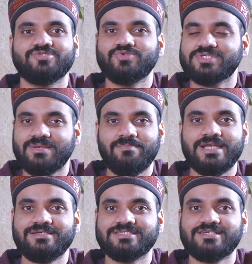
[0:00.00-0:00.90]
you
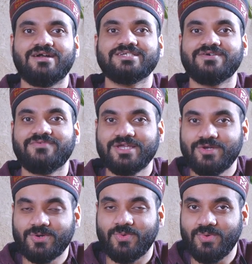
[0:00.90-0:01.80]
simply start suffering
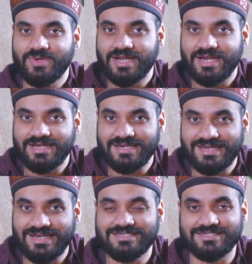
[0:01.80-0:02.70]
your own
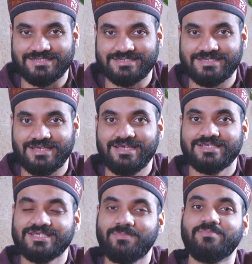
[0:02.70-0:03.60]
intelligence.
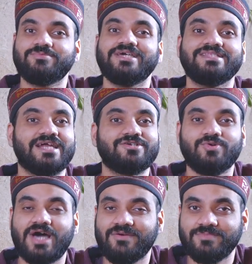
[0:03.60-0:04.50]
Something that
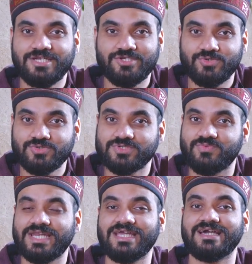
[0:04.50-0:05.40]
could have been used
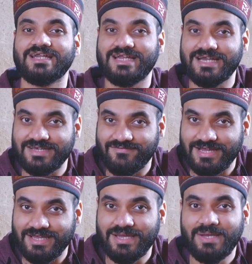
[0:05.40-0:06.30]
very
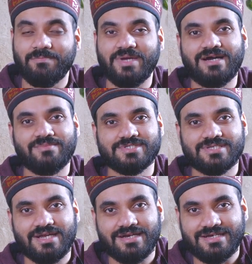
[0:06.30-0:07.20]
creatively
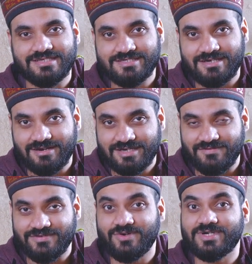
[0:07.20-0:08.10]
becomes
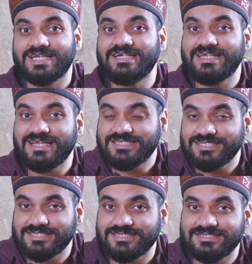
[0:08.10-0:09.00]
destructive. Your
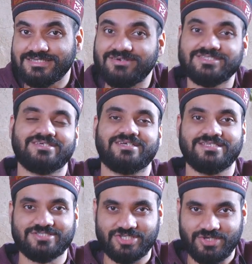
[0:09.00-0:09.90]
intelligence turns
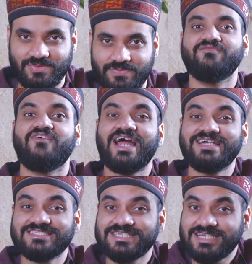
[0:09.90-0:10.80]
against you. And why
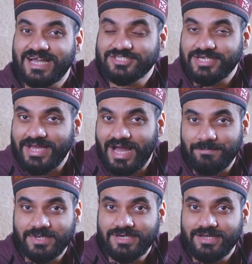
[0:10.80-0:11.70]
does it actually
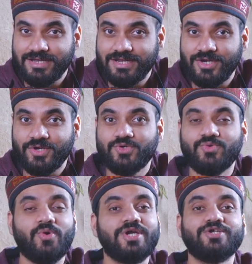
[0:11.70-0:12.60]
happen? To
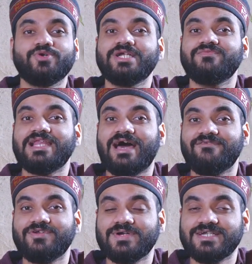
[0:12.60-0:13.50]
go into it, we'll
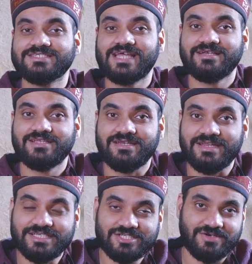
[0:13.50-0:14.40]
have to understand the
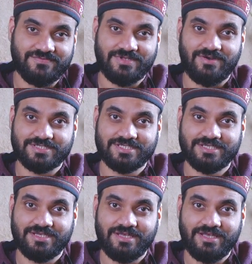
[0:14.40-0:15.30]
nature of
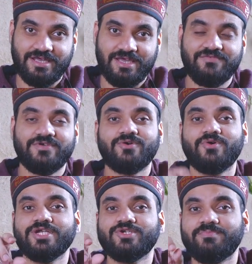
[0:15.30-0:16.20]
thoughts. If you're
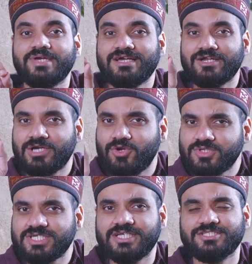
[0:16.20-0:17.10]
going to pay
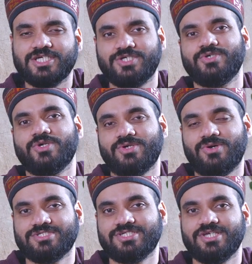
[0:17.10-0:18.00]
close attention to your
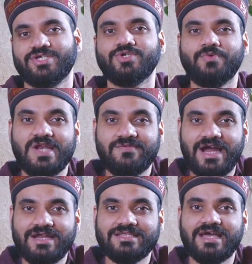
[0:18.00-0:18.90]
thoughts, you will
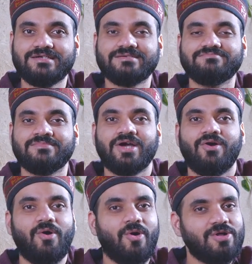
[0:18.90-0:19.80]
find that
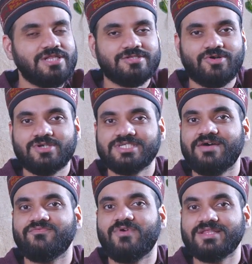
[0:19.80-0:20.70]
all the thoughts
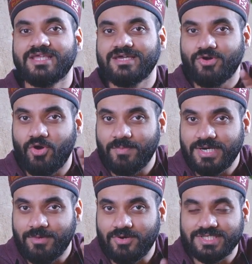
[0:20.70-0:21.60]
have one thing
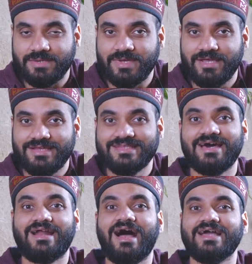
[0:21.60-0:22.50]
common about them. They
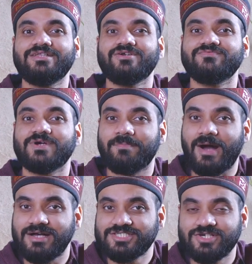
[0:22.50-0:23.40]
are either of the
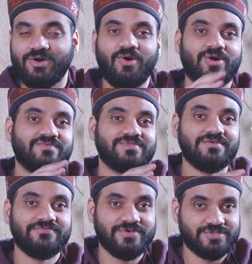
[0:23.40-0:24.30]
past or of
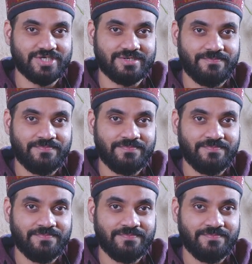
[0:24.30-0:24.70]
the future.